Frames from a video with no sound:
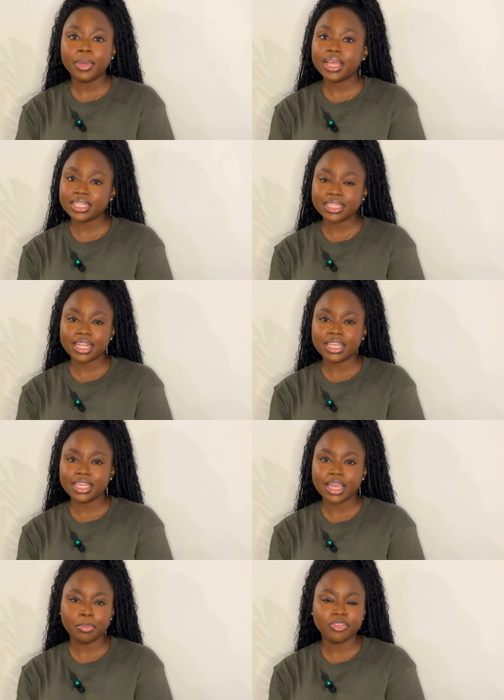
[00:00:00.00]

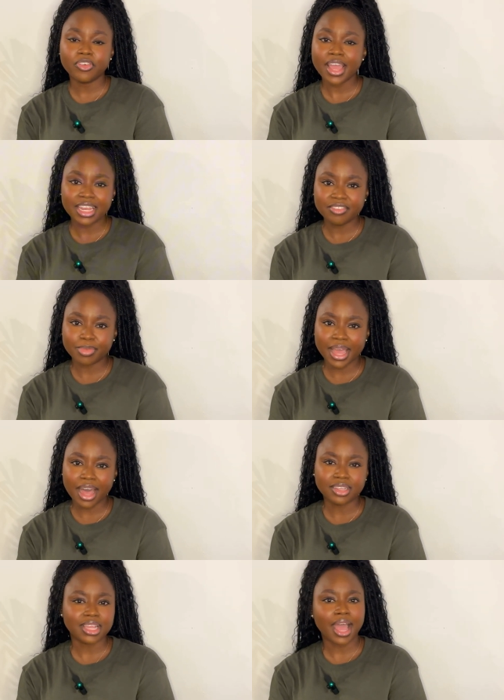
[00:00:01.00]
Personally, before I leave my
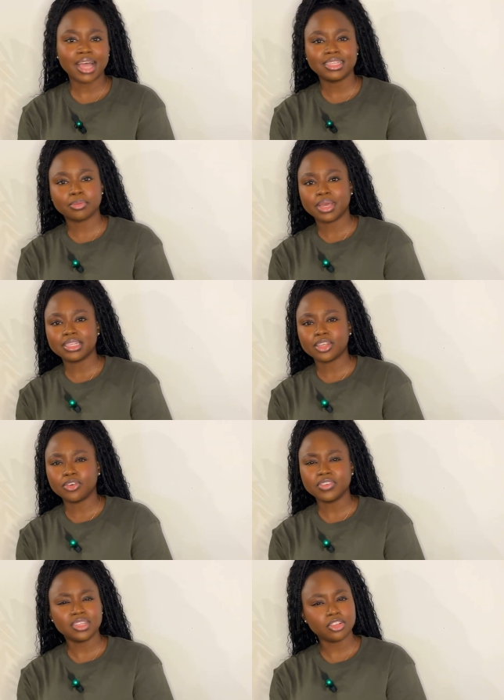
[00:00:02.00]
house, I ask
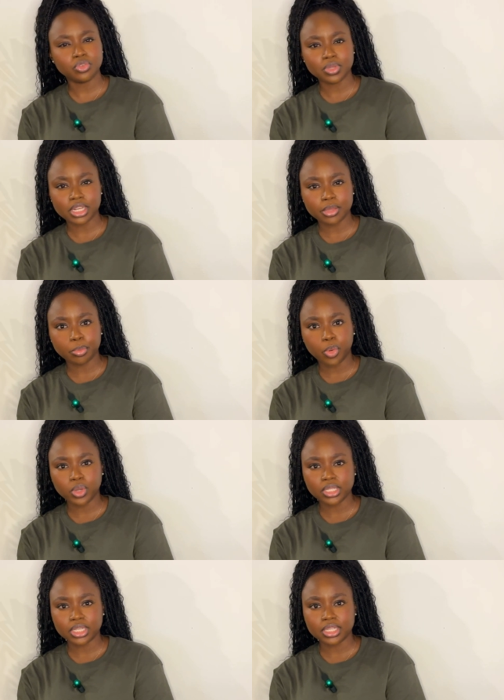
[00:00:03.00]
myself, is this really
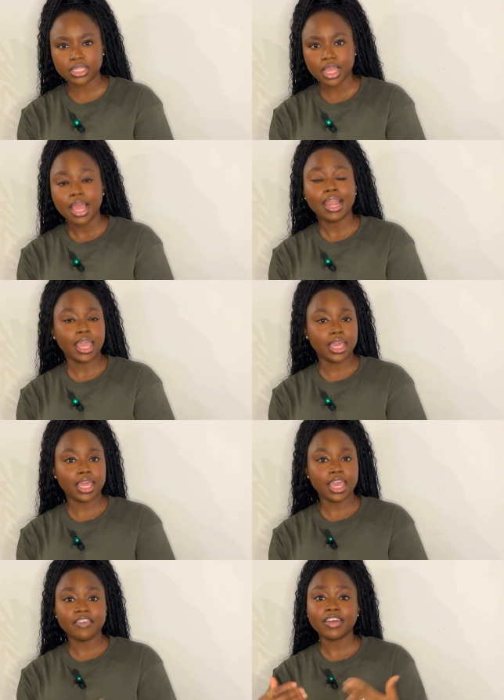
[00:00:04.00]
important? Like,
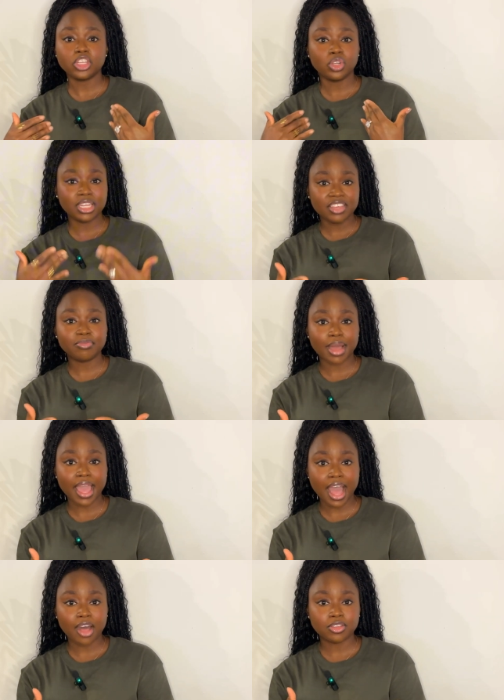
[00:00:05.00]
if I should leave my
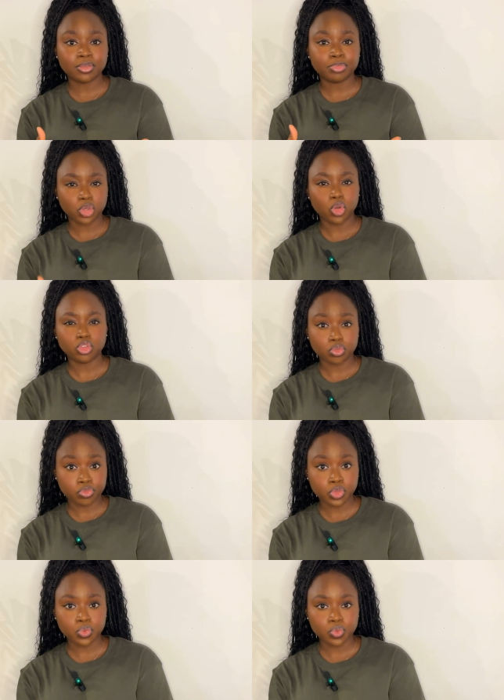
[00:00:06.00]
house because
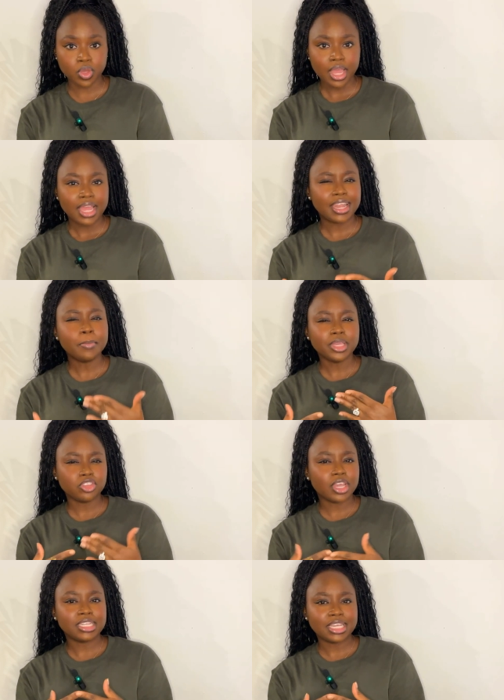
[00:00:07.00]
of you, that
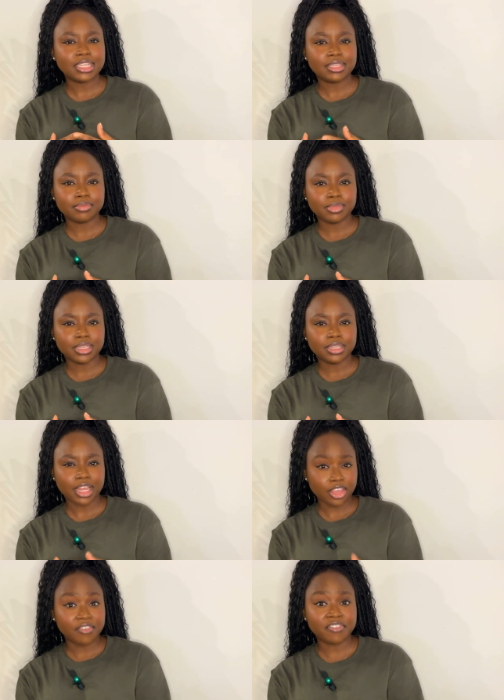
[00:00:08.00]
means you're dear to me,
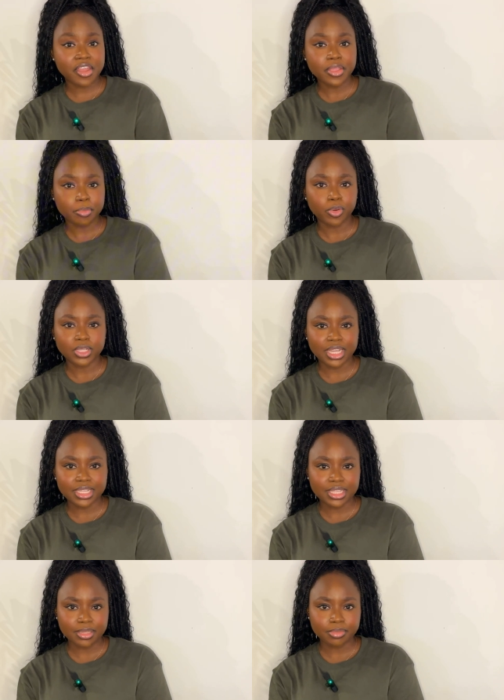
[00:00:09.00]
like you're very
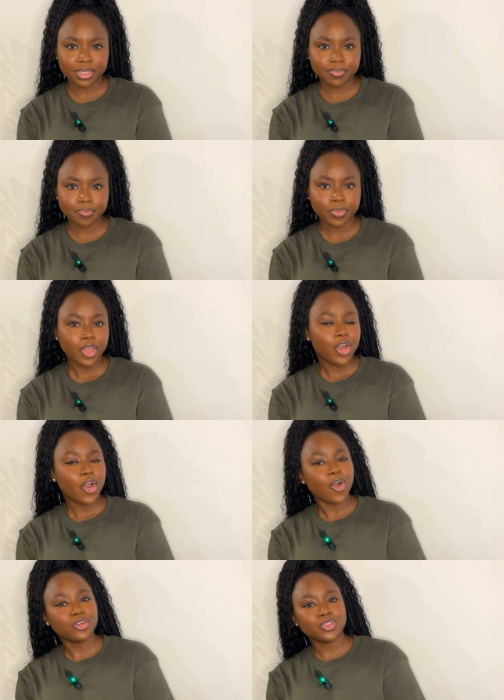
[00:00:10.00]
important to me.
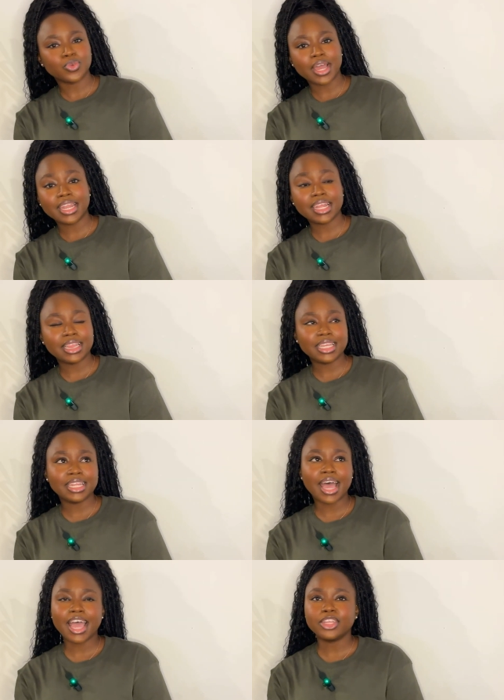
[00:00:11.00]
Also, another thing
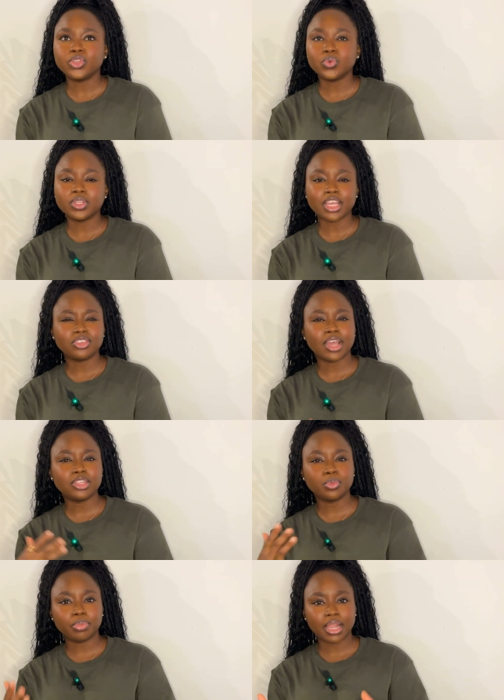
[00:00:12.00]
that I do is I try
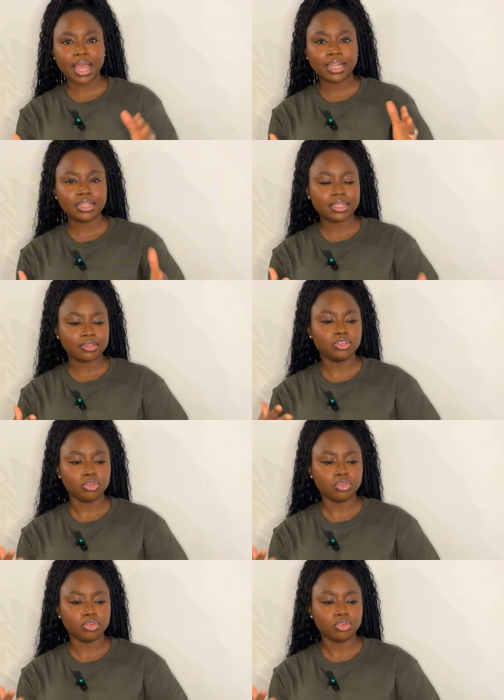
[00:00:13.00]
to plan,